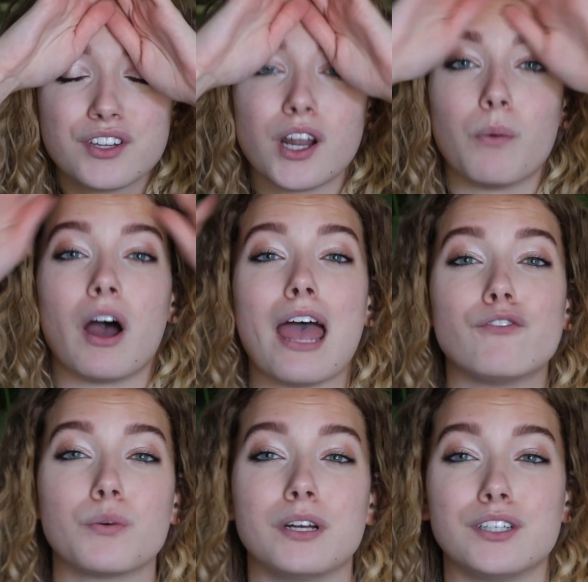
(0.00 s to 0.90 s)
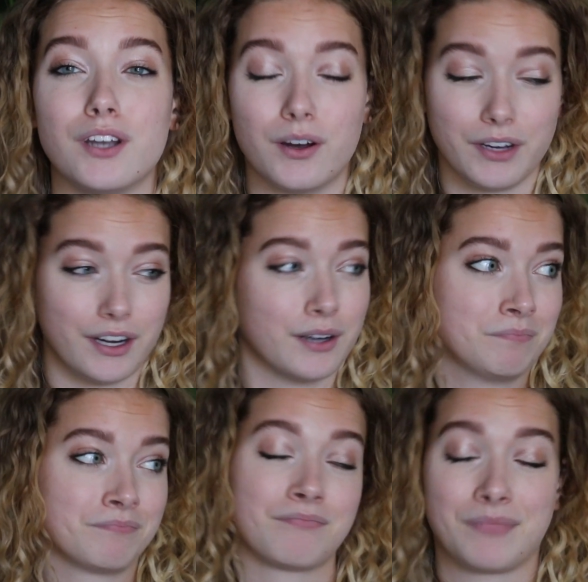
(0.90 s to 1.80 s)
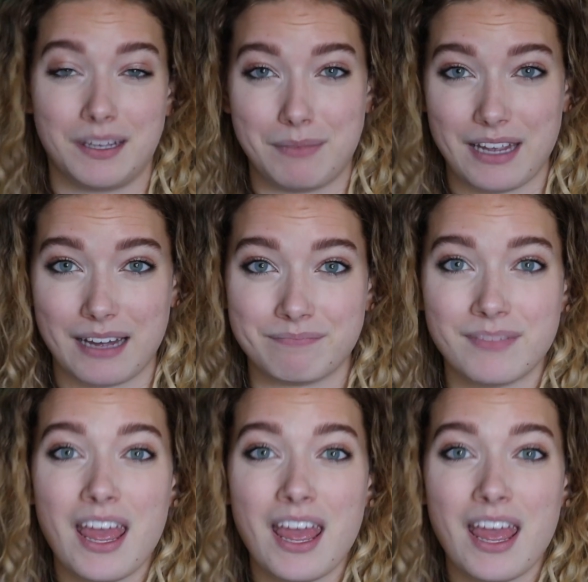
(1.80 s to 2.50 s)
to know, you know? But yeah.